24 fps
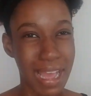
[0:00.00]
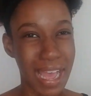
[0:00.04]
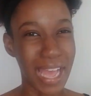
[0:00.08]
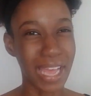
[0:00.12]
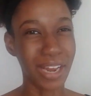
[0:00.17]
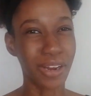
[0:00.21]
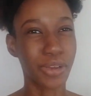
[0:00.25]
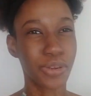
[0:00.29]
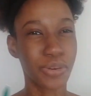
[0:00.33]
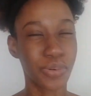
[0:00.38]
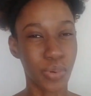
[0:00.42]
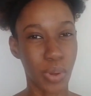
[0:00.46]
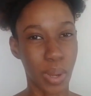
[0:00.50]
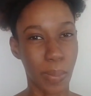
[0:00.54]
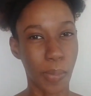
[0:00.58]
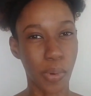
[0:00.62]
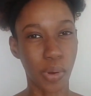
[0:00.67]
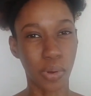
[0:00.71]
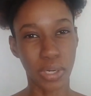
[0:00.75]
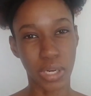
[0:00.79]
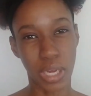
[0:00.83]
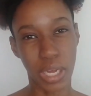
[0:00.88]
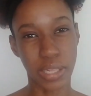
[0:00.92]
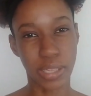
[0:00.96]
I don't know
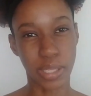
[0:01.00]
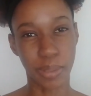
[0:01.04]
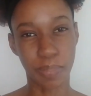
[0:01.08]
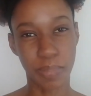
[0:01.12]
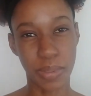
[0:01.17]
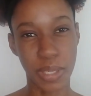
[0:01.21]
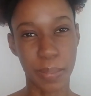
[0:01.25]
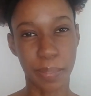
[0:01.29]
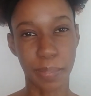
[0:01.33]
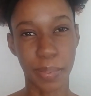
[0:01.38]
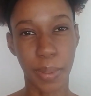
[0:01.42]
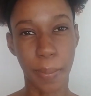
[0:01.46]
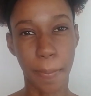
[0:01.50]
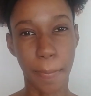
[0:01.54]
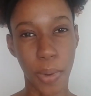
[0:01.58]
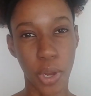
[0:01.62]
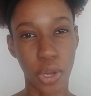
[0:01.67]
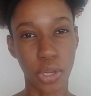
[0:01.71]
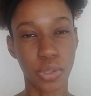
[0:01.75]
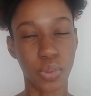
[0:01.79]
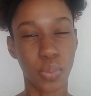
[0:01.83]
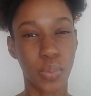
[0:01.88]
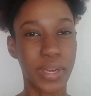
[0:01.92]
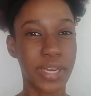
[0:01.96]
about other people,
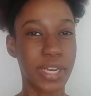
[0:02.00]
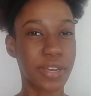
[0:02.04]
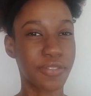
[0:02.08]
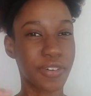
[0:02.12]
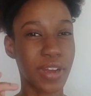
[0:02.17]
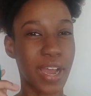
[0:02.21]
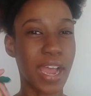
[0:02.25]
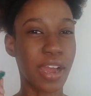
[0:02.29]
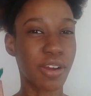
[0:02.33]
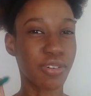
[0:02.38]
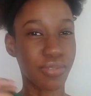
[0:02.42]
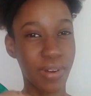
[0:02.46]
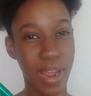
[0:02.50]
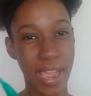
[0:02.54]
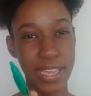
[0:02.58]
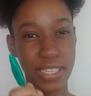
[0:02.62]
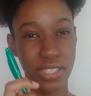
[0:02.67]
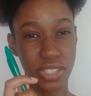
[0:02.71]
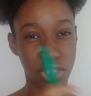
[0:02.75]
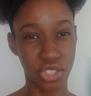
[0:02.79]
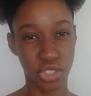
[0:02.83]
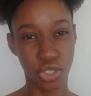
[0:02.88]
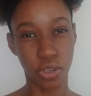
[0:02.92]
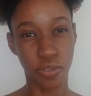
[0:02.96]
but whenever I
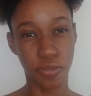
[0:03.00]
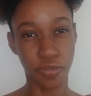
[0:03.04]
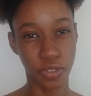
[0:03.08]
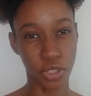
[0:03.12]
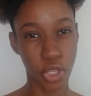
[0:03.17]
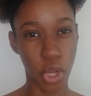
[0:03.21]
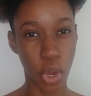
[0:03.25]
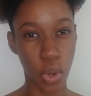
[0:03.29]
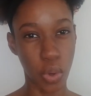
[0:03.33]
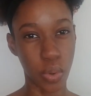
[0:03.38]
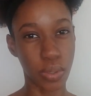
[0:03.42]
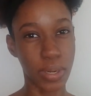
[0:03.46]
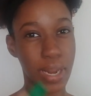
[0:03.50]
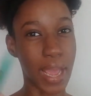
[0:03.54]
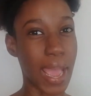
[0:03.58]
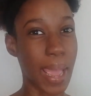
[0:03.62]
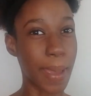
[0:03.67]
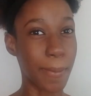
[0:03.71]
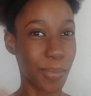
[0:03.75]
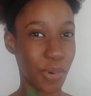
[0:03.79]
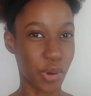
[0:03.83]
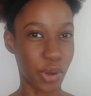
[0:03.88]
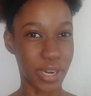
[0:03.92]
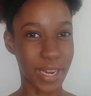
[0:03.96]
write stuff down,
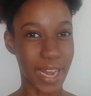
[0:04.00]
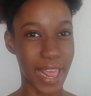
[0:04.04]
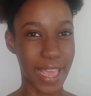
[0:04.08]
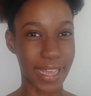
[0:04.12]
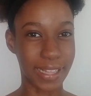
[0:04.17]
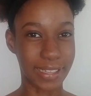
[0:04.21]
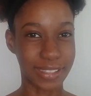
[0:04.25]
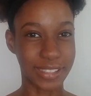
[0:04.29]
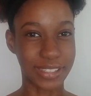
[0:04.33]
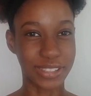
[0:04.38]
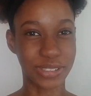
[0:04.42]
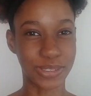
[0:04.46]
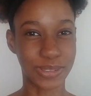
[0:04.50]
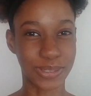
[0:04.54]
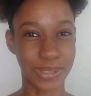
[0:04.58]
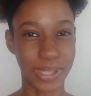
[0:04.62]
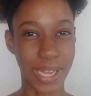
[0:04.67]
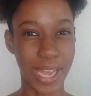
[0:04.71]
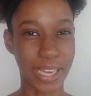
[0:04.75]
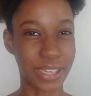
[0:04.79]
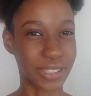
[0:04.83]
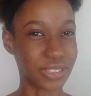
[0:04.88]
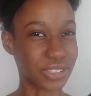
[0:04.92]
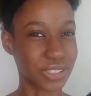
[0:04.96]
I'm more likely to
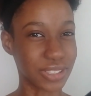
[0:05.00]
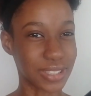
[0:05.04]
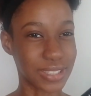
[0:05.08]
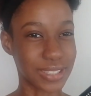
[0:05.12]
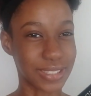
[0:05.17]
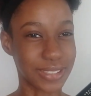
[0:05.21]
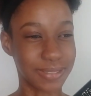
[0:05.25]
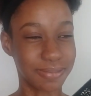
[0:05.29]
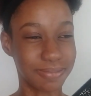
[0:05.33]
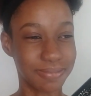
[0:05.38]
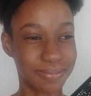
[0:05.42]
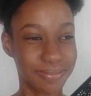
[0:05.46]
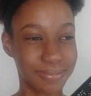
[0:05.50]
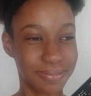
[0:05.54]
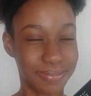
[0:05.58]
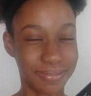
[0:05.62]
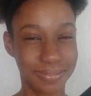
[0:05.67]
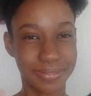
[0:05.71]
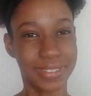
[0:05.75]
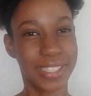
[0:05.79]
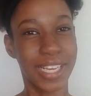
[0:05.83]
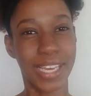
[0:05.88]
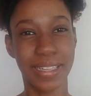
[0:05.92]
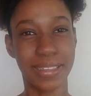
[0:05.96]
actually
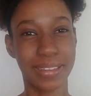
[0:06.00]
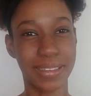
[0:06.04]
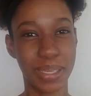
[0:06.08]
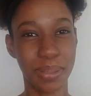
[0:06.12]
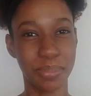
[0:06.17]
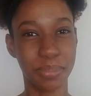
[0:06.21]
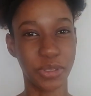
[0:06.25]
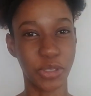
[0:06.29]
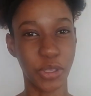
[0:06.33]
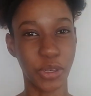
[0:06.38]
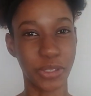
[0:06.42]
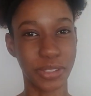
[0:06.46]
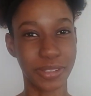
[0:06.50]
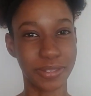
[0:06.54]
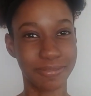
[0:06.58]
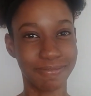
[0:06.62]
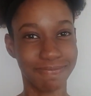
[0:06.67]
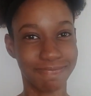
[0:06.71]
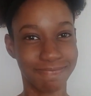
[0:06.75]
get them done.